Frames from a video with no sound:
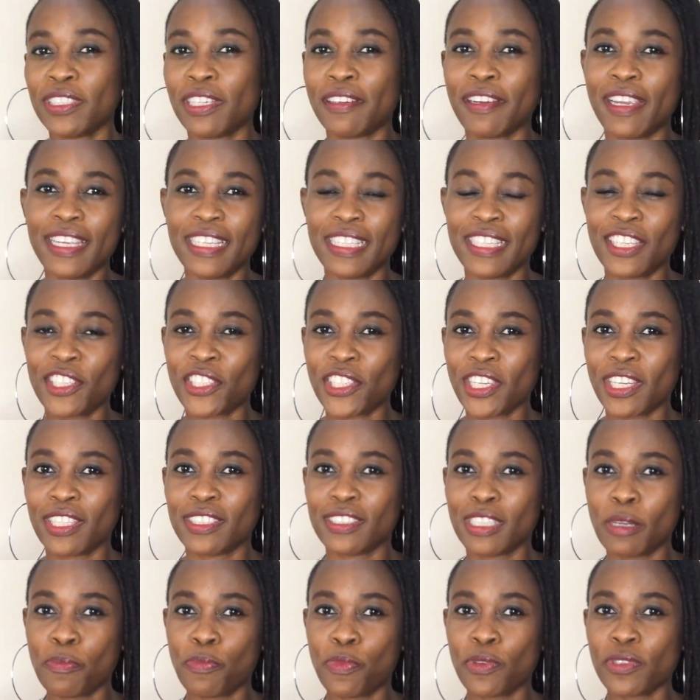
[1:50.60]
naira initial
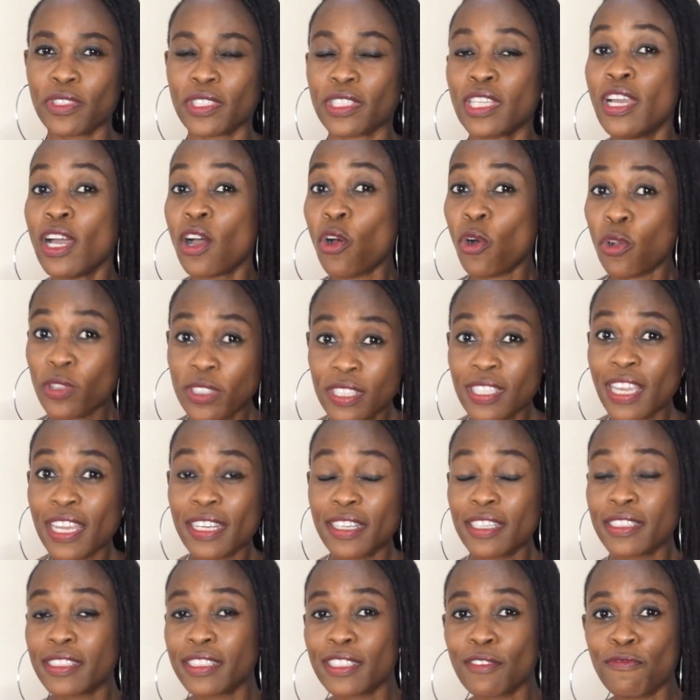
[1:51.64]
deposit.
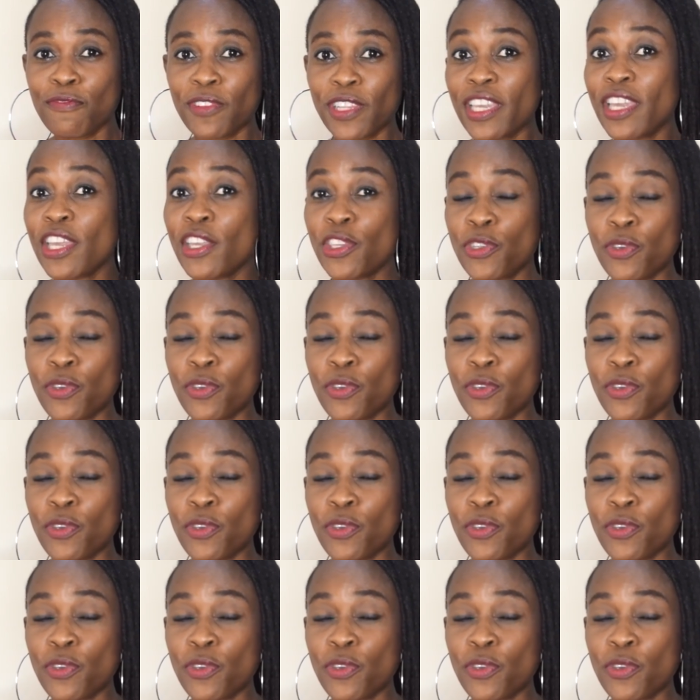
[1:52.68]
Alternatively,